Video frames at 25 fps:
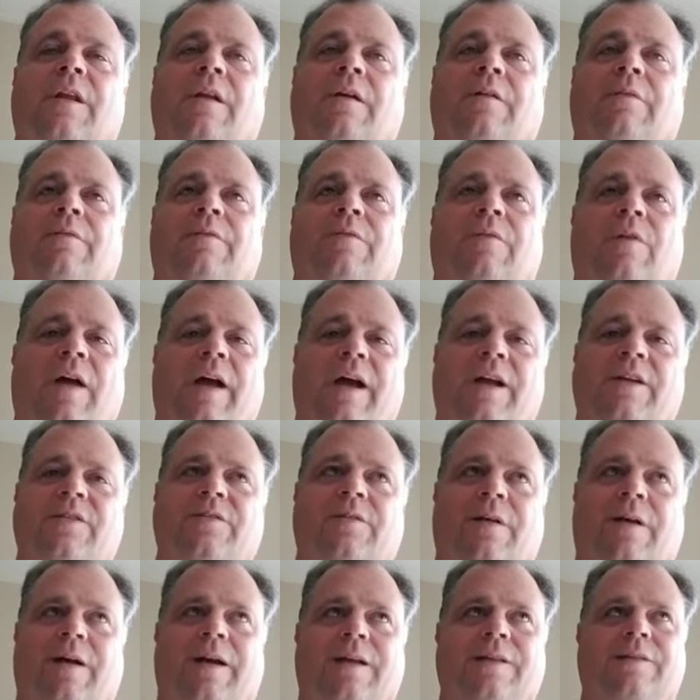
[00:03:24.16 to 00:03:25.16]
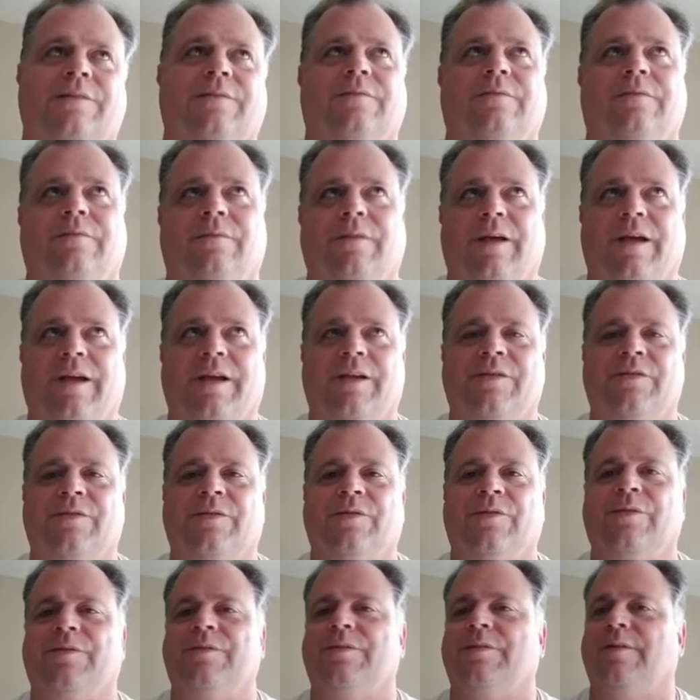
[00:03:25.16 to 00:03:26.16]
Flashlights and
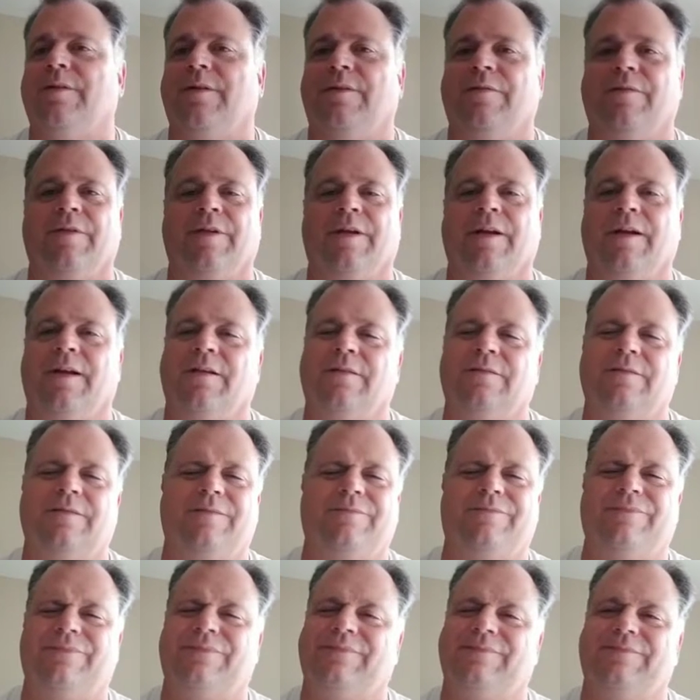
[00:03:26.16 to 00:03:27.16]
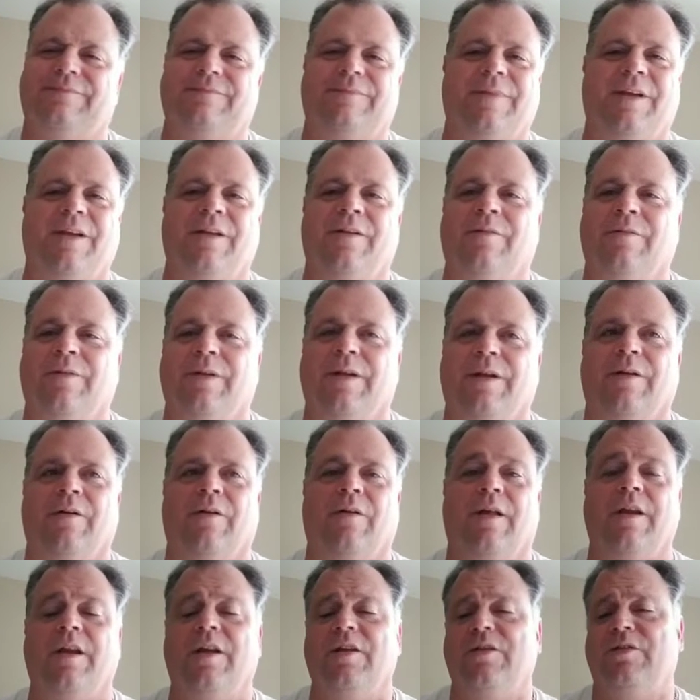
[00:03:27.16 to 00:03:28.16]
lasers and everything else. You don't need
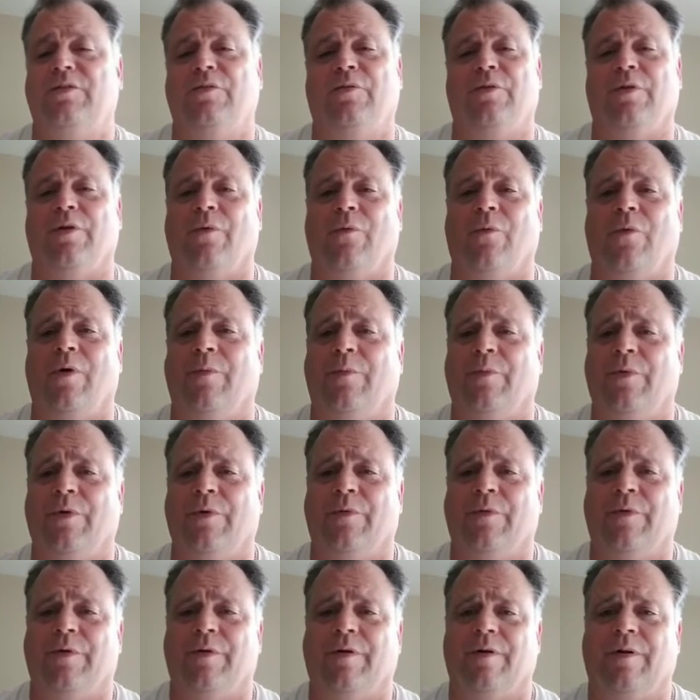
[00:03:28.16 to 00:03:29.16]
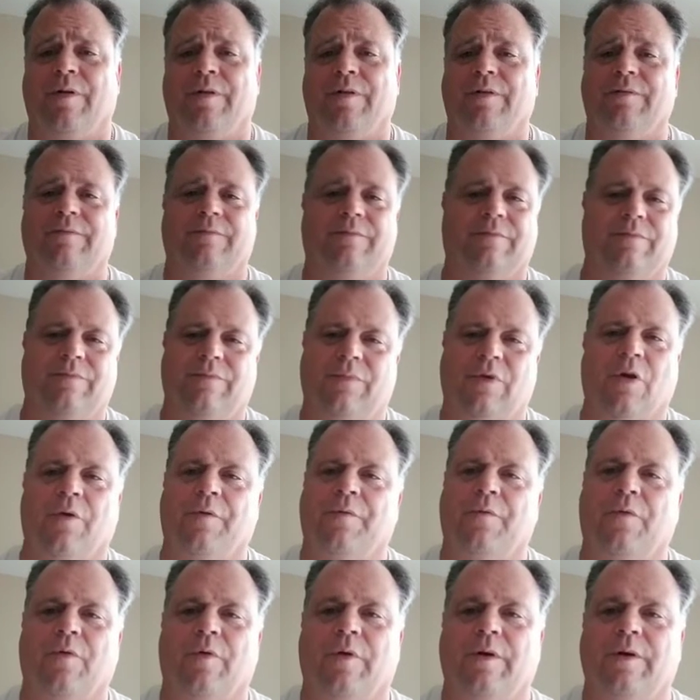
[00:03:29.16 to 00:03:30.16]
all that. Unless you really want to put one on, then go
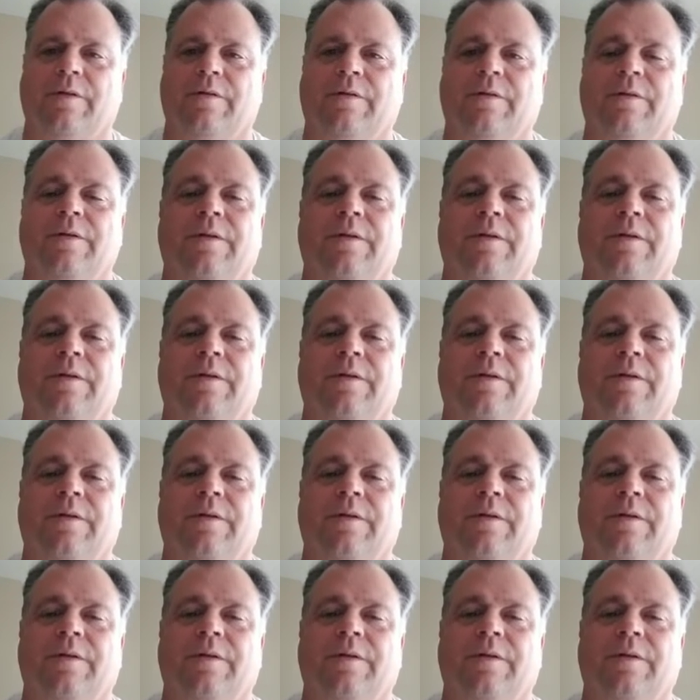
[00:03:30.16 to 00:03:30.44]
for it.